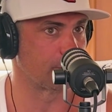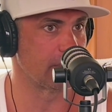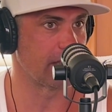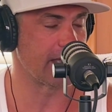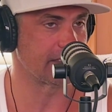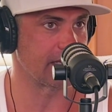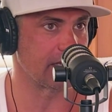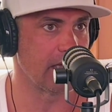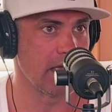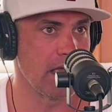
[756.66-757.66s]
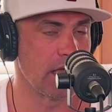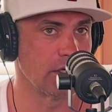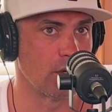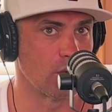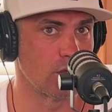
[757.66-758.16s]
realizing,
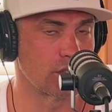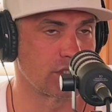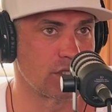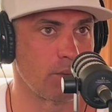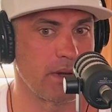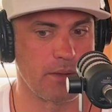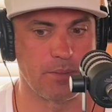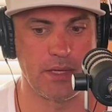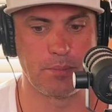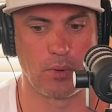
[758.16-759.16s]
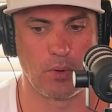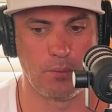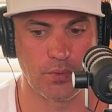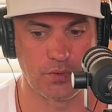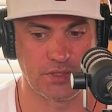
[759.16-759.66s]
so many
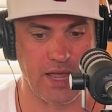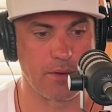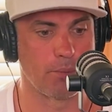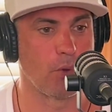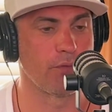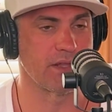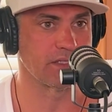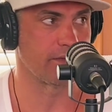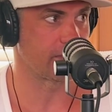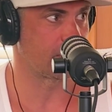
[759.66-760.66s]
people, there's kind of both ends of the